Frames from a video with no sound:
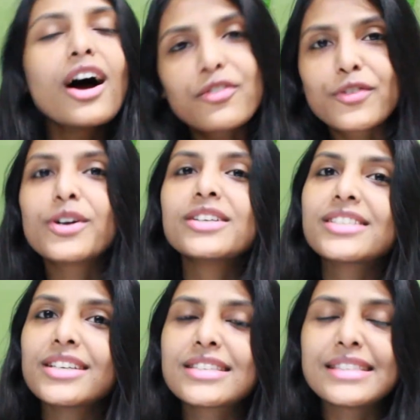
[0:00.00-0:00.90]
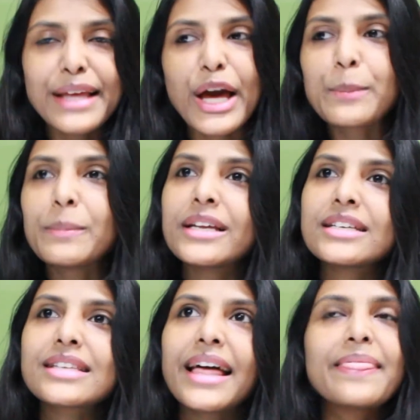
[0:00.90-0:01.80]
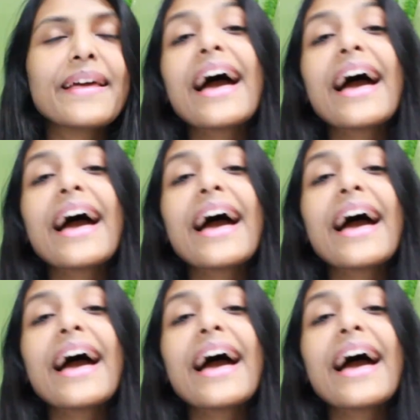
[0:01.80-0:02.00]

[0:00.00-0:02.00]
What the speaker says: Of course, it's their place and they